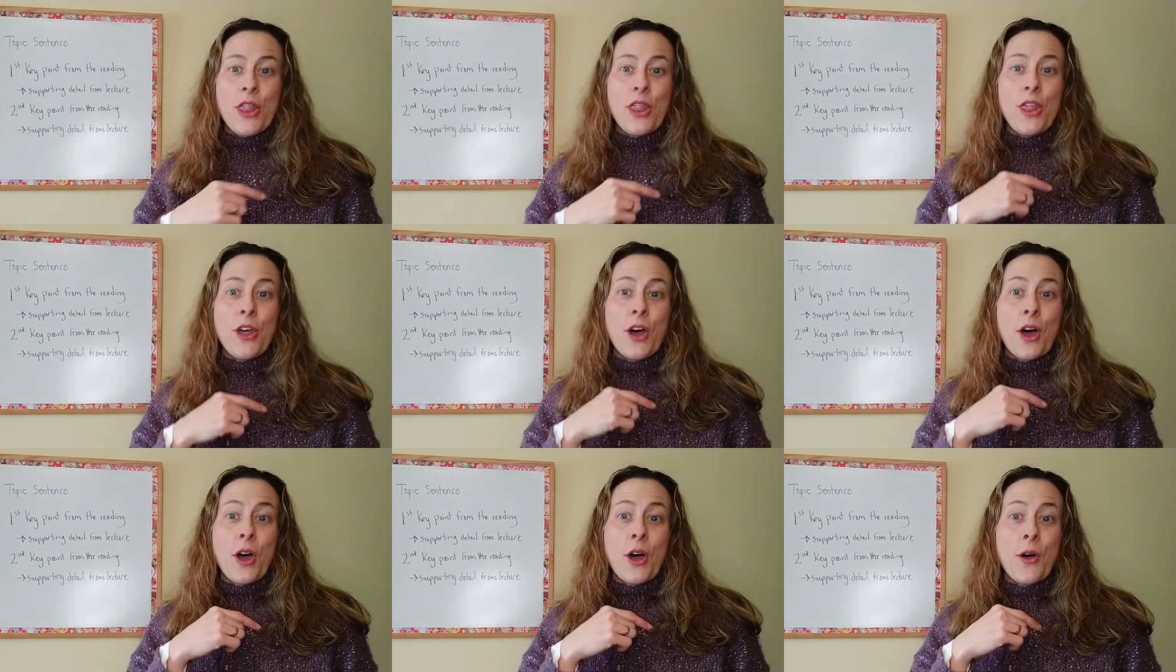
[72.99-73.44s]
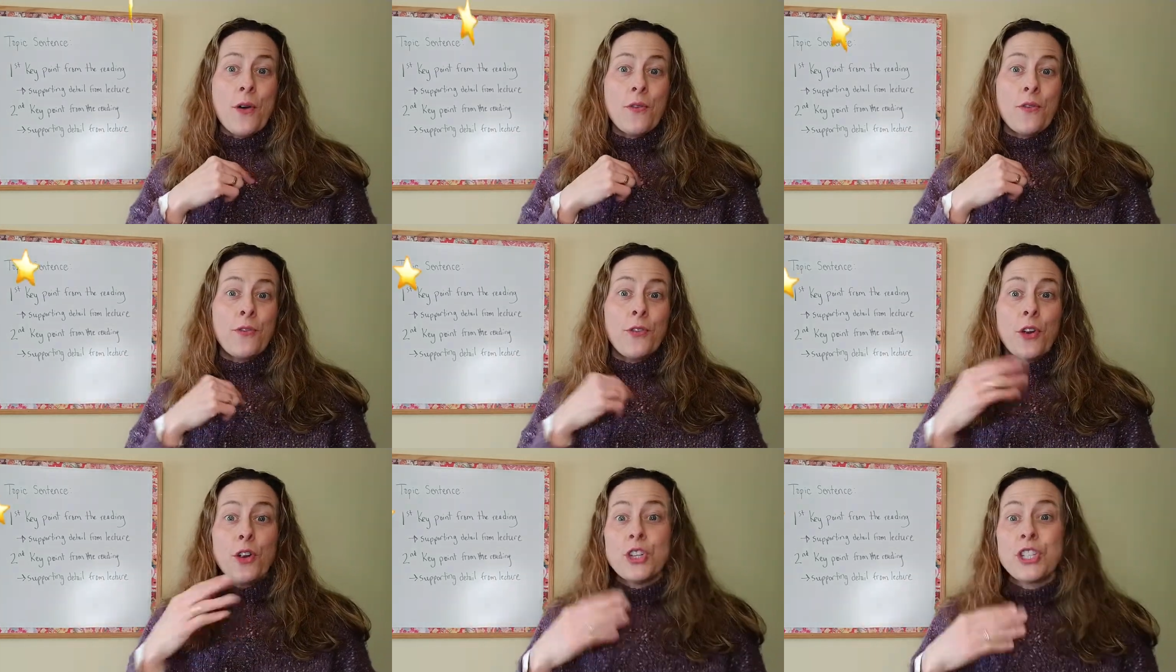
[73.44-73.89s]

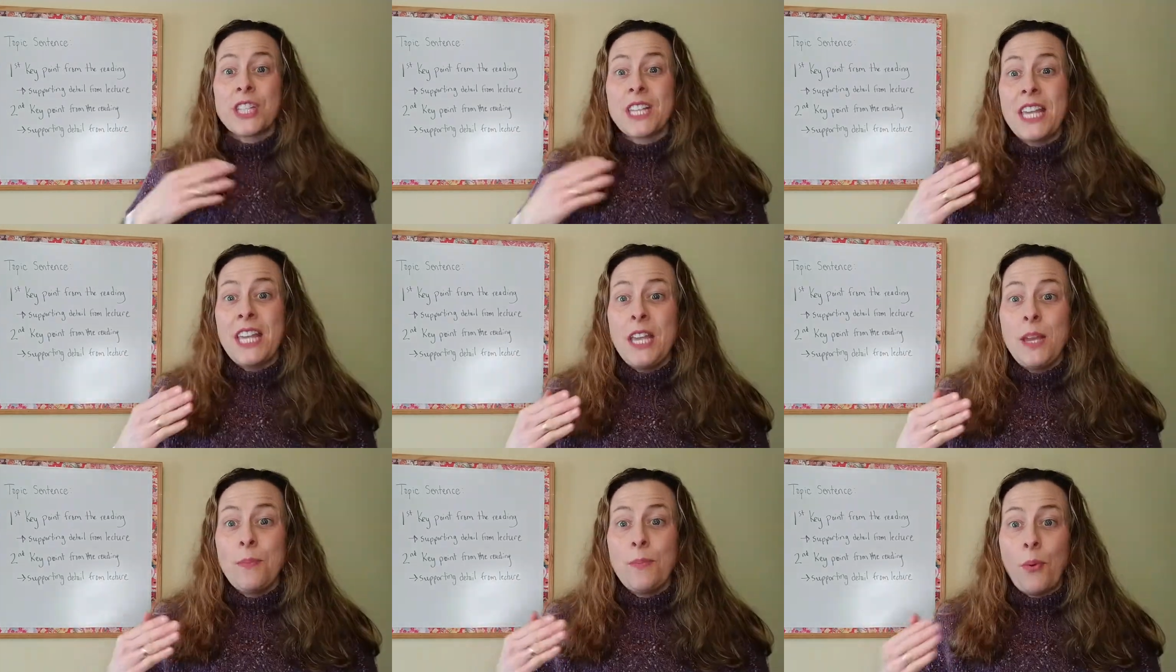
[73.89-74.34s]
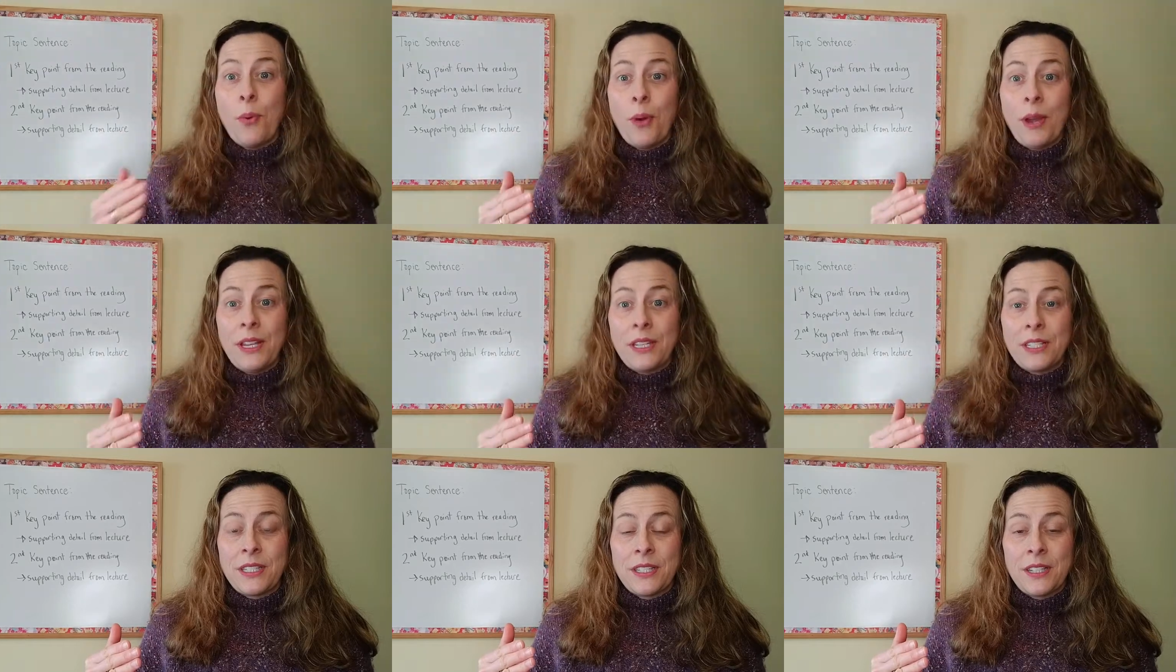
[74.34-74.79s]
the first key
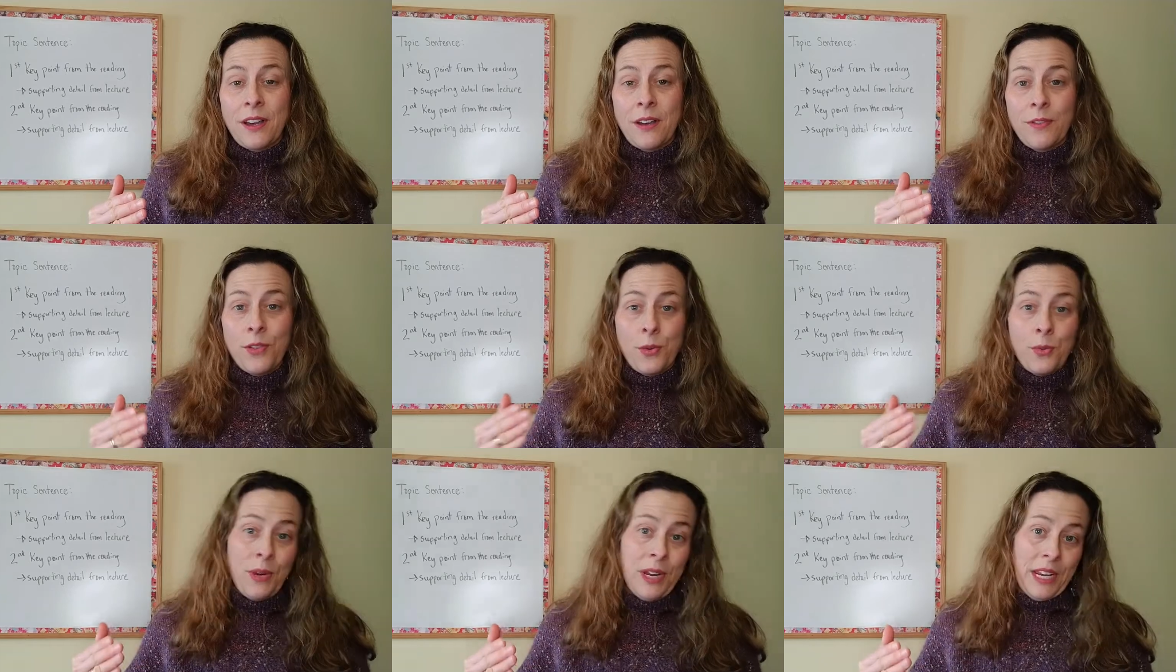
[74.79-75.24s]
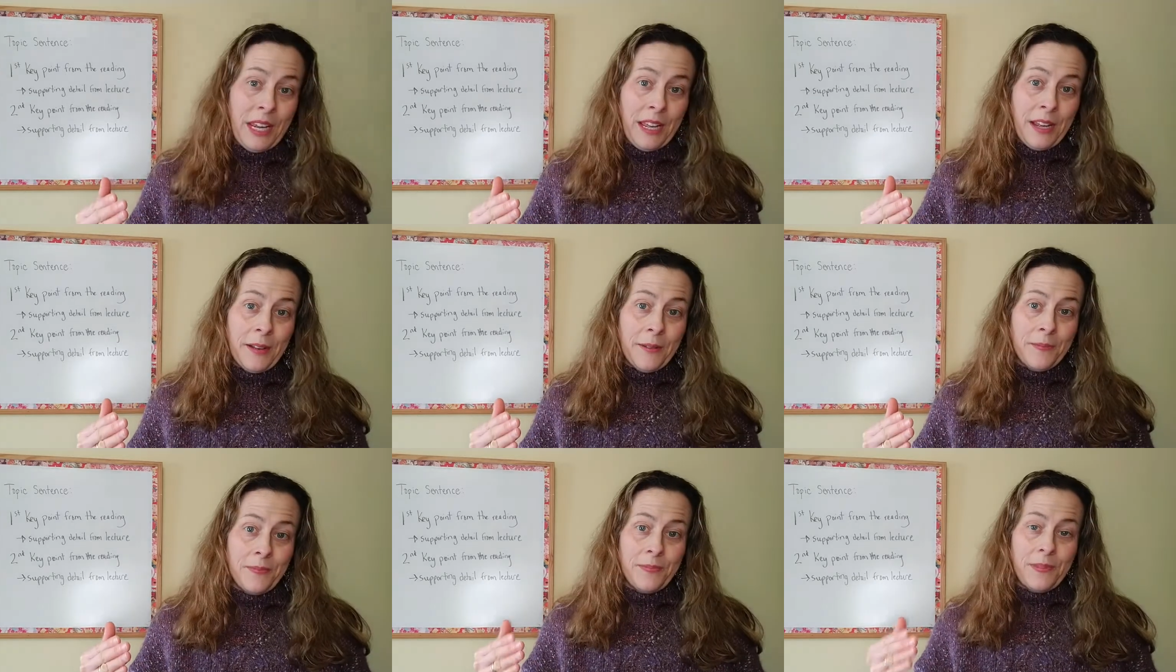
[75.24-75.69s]
point of the
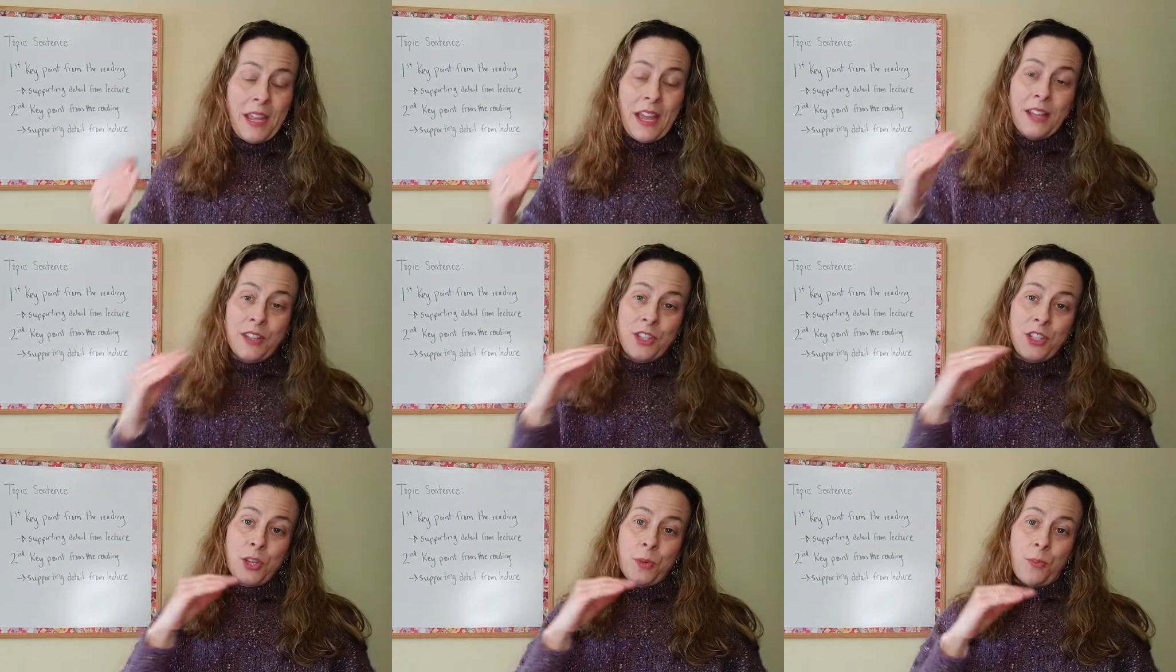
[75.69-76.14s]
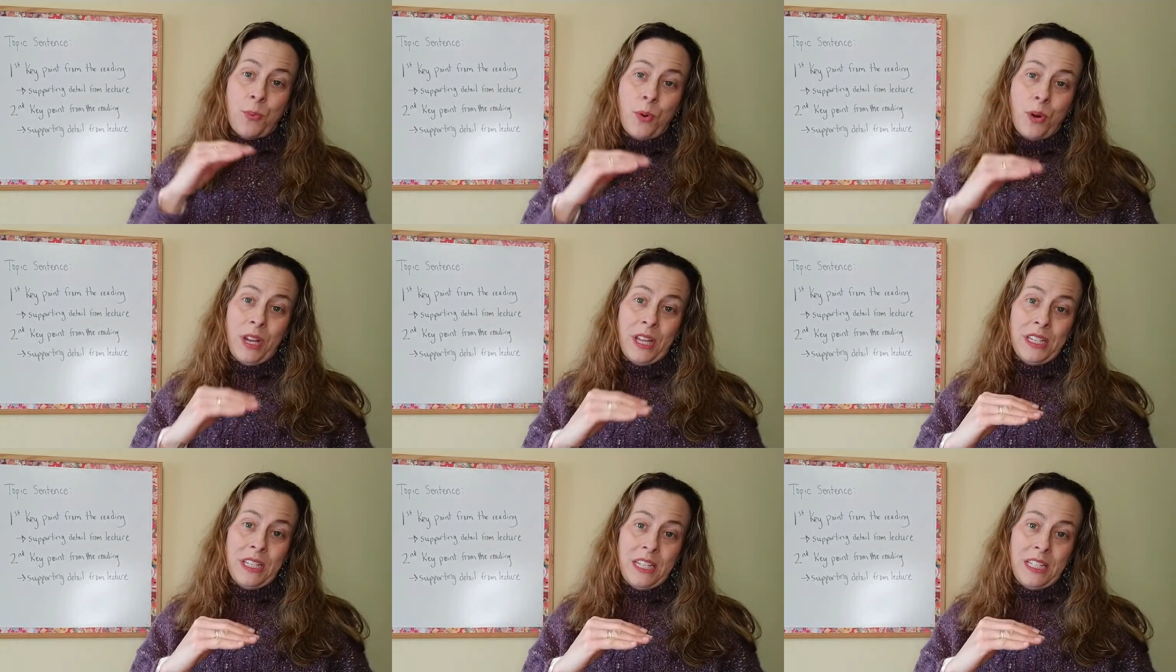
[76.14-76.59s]
reading and
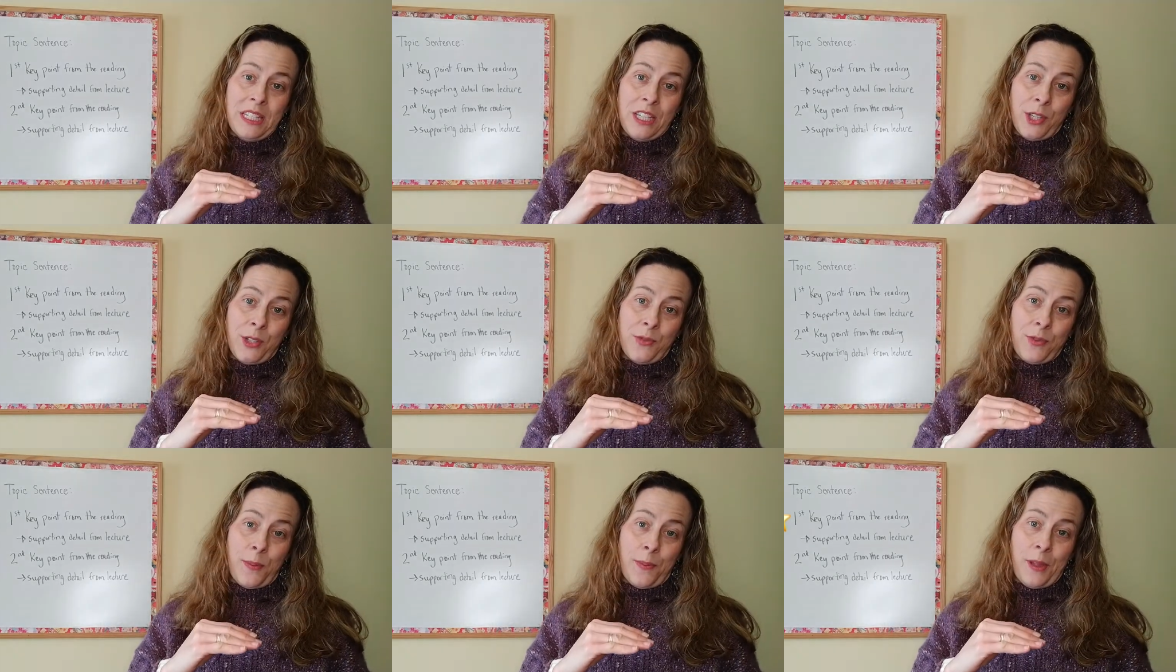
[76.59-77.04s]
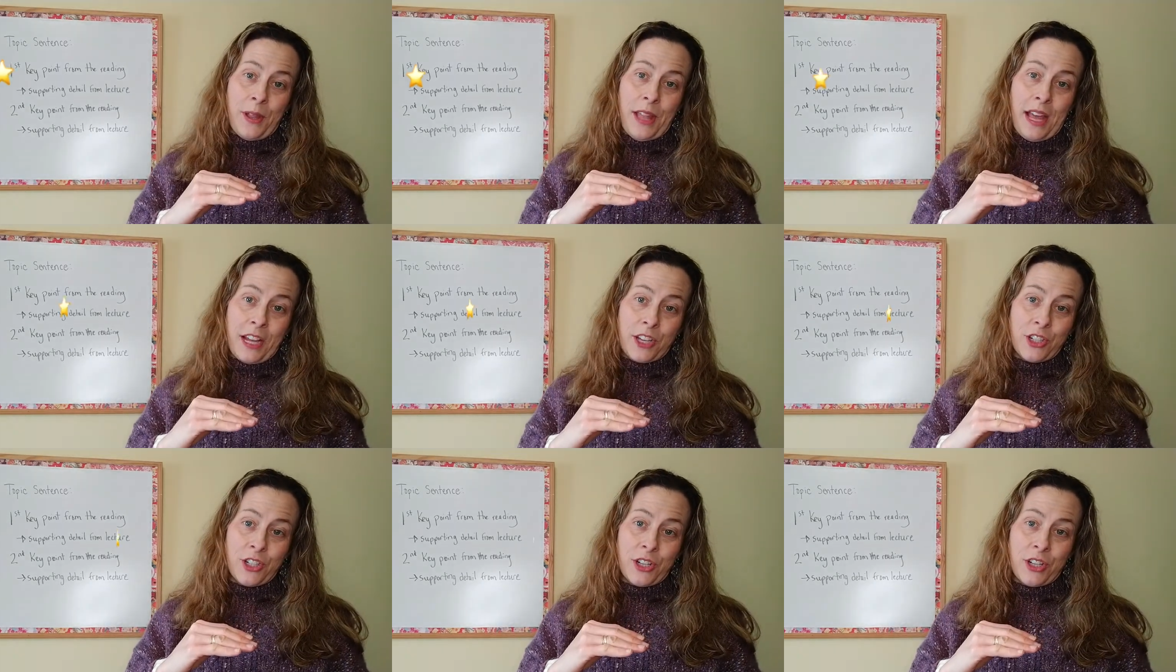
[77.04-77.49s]
supporting details from the
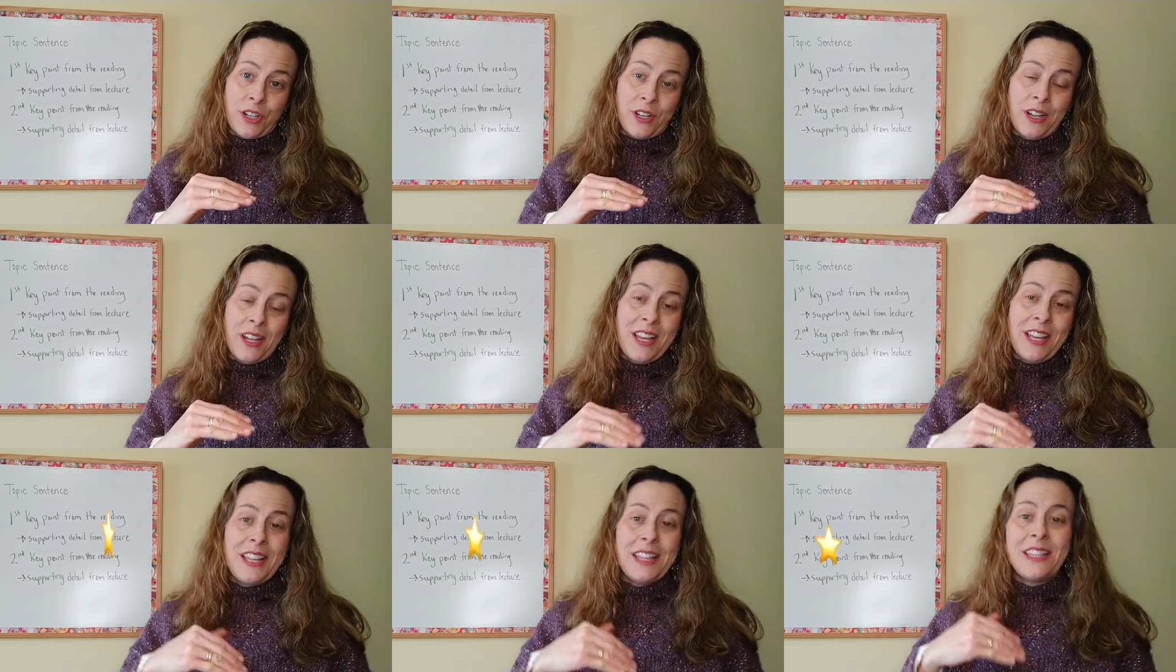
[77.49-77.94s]
lecture,